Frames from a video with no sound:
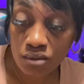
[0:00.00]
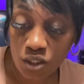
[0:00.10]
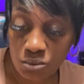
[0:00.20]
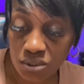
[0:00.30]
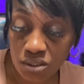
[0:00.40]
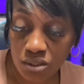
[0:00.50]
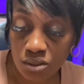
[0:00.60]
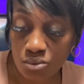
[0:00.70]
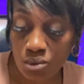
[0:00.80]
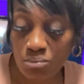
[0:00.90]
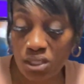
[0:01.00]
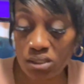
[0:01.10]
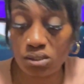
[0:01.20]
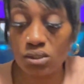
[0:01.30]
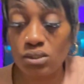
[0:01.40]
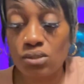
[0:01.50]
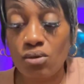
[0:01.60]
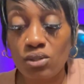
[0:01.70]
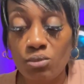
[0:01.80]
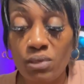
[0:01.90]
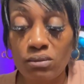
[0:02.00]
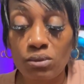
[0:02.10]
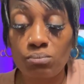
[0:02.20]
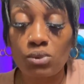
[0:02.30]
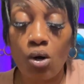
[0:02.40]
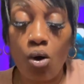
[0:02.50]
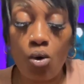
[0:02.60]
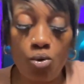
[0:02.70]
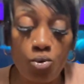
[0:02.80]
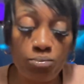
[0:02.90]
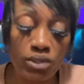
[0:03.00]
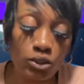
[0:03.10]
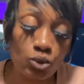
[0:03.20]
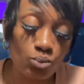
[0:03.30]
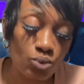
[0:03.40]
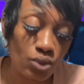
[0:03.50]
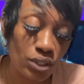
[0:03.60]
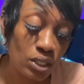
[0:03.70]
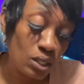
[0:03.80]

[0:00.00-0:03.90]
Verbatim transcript: They could be sending you a message talking about the, the home that you want.